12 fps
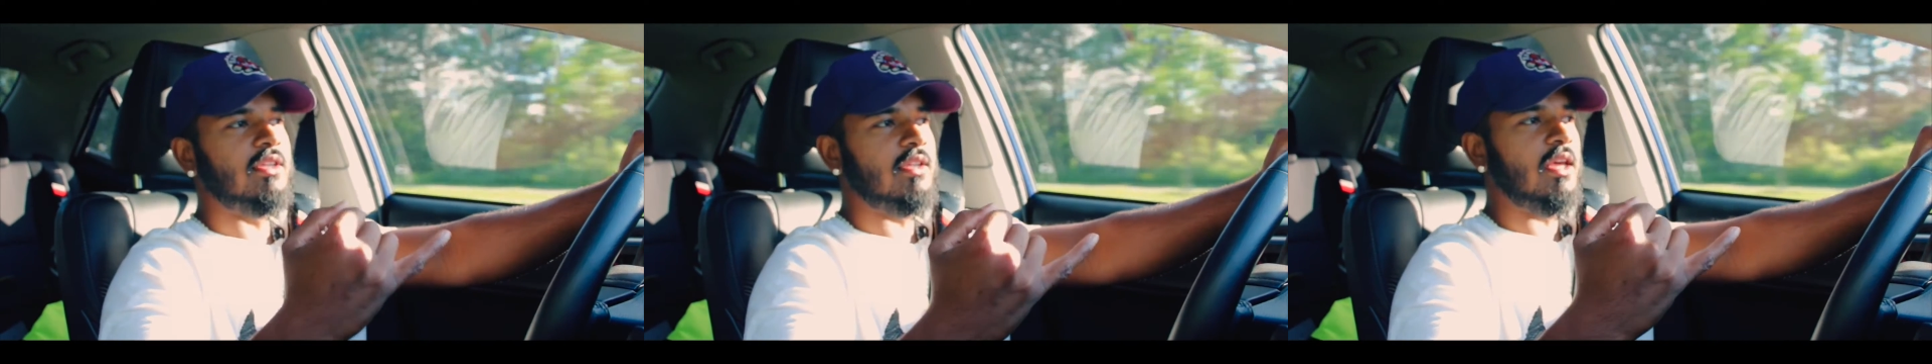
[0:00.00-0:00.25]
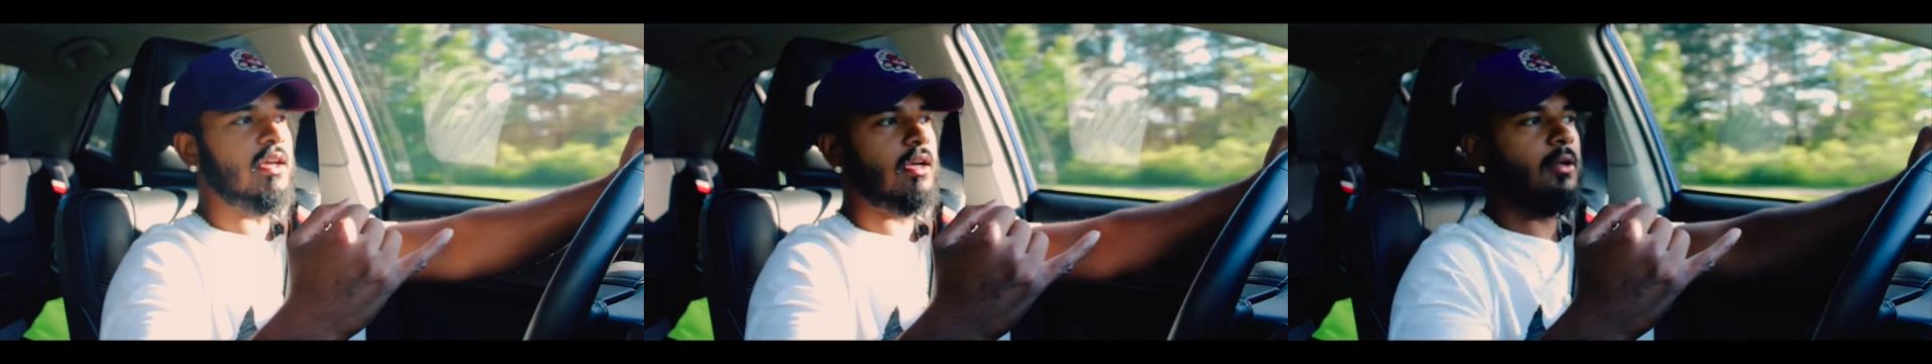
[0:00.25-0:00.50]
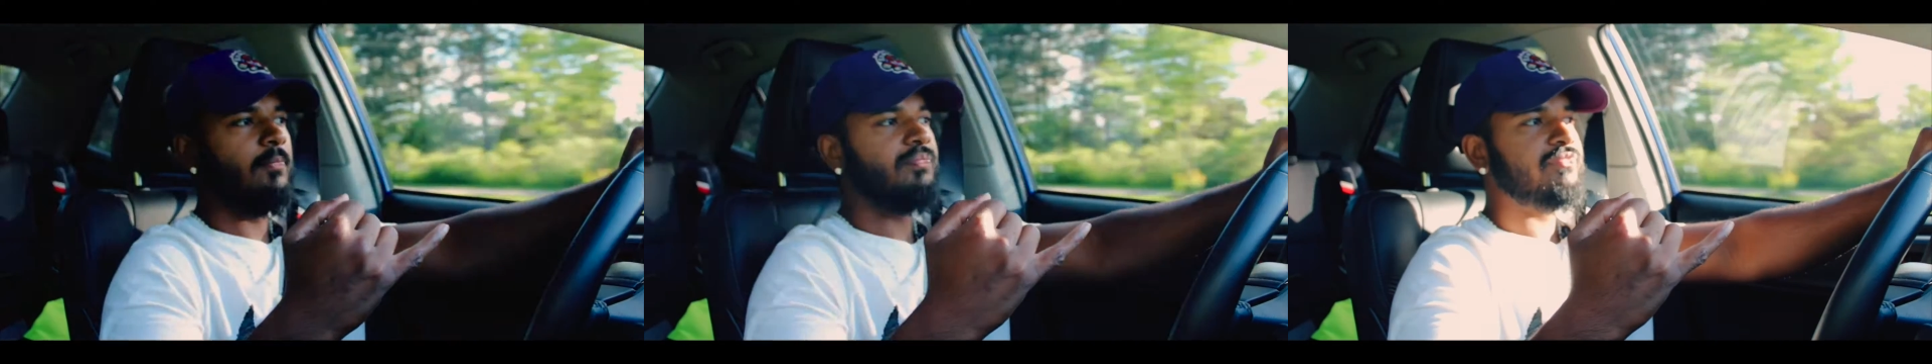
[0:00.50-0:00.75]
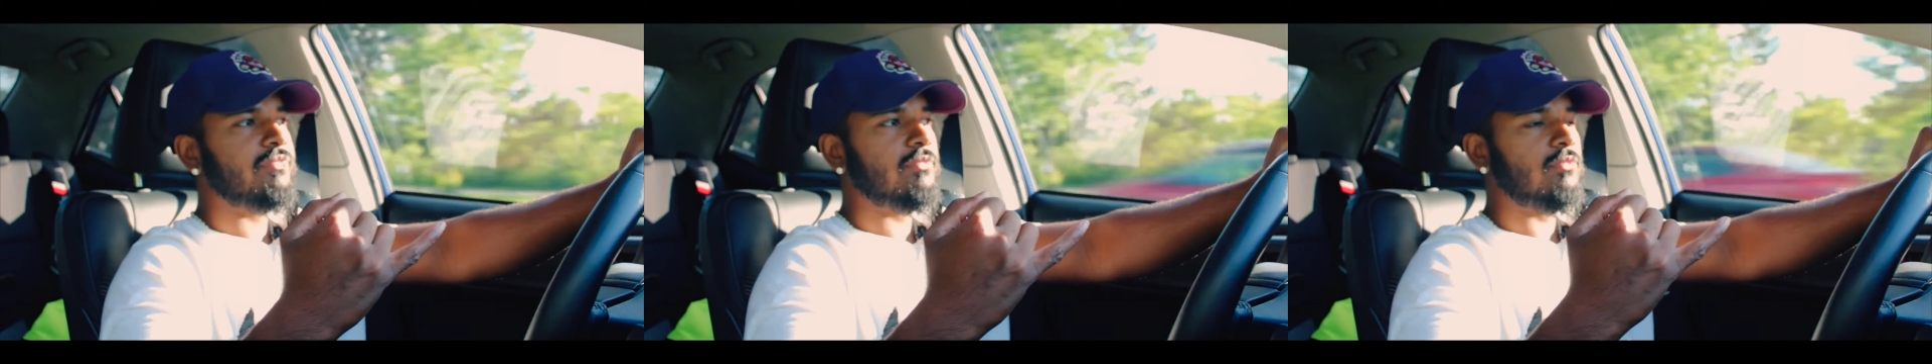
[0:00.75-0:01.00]
intake,
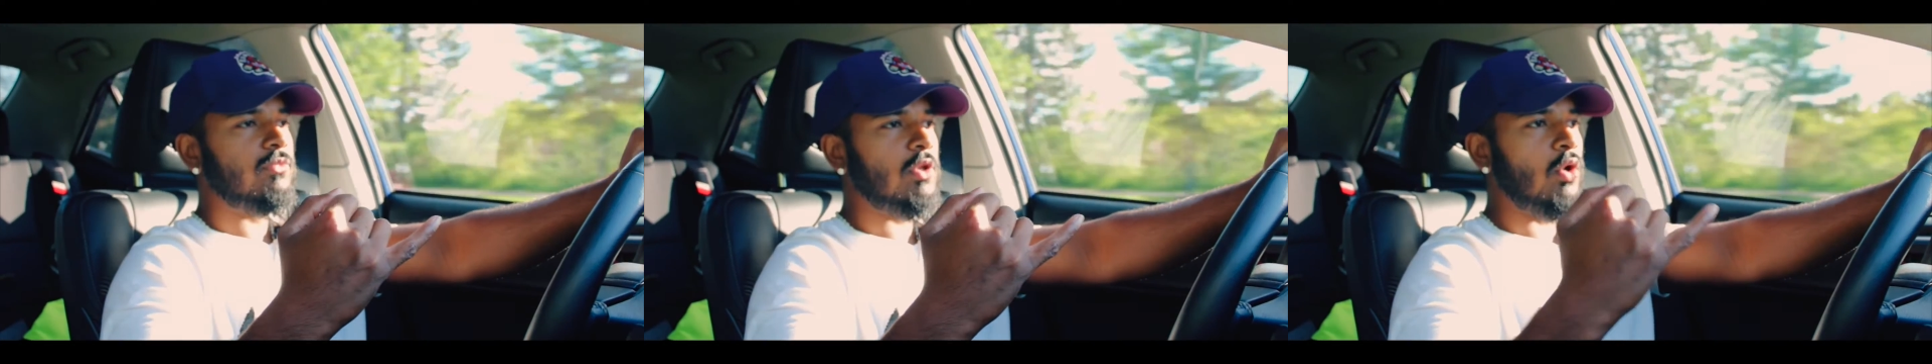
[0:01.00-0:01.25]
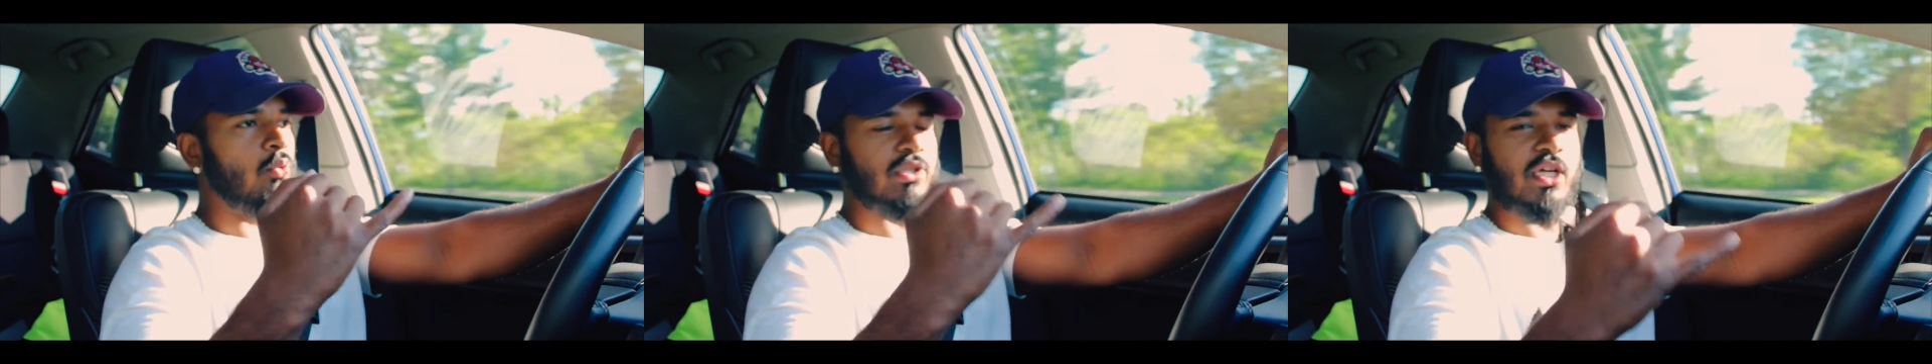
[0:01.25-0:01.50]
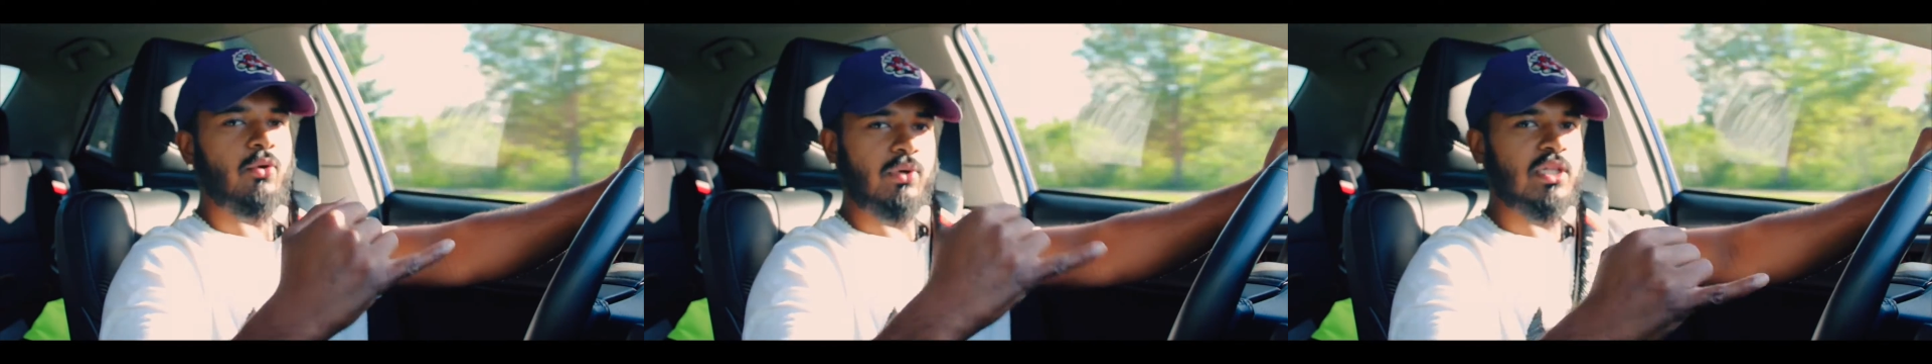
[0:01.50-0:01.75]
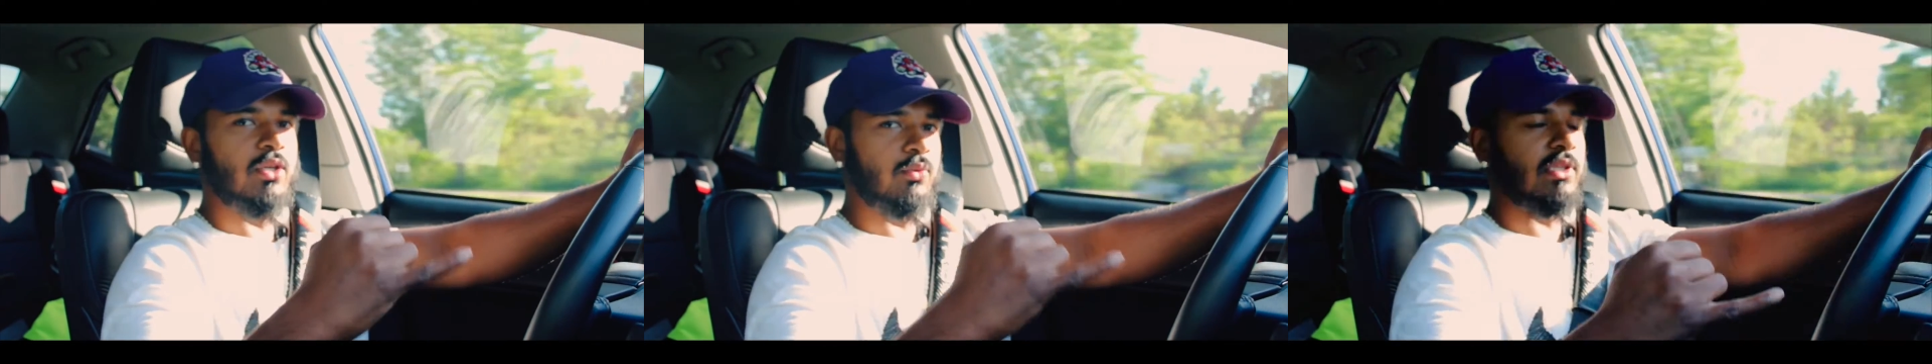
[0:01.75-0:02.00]
which I
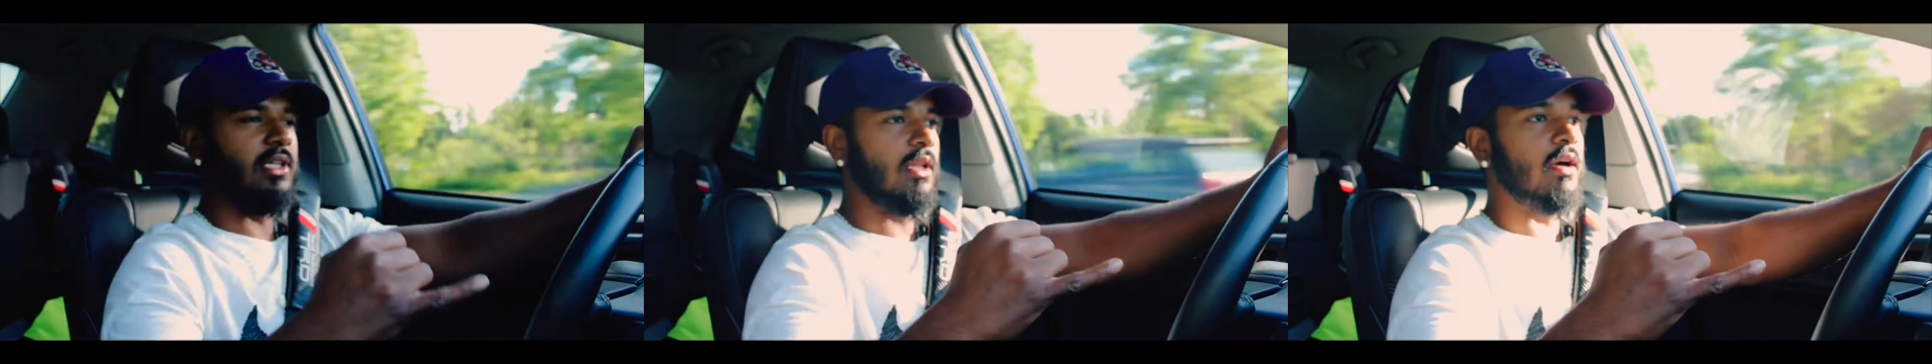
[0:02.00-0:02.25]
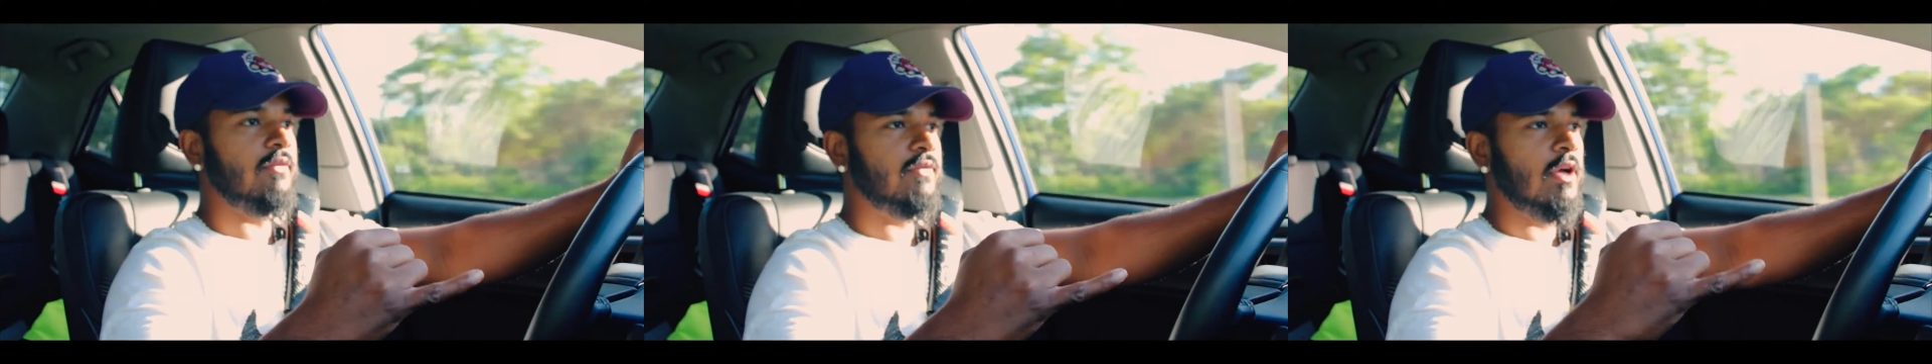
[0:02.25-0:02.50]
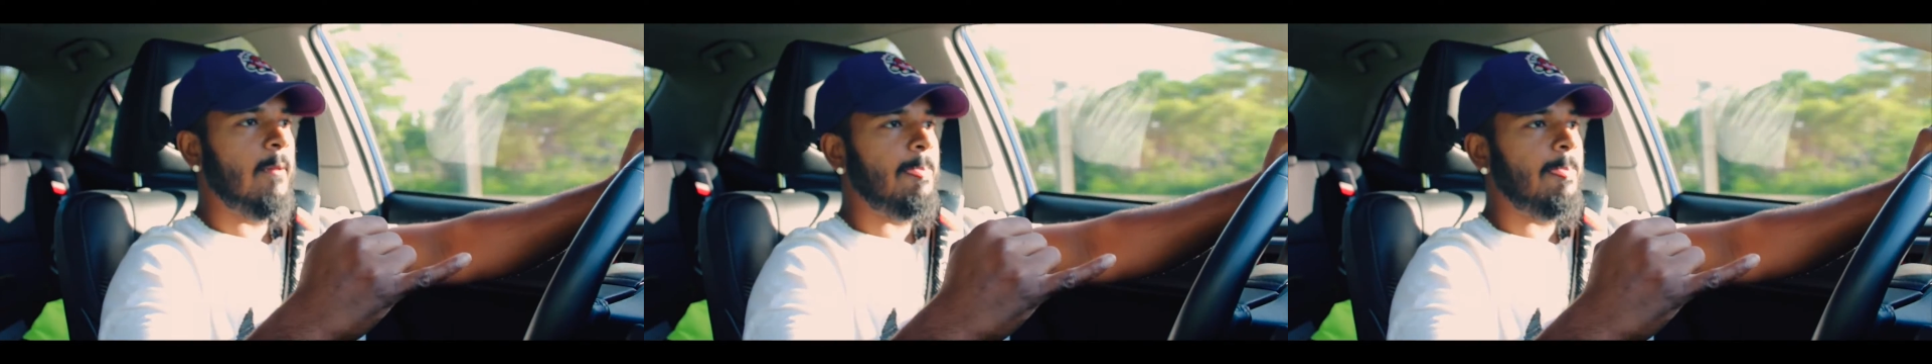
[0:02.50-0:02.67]
really, really love.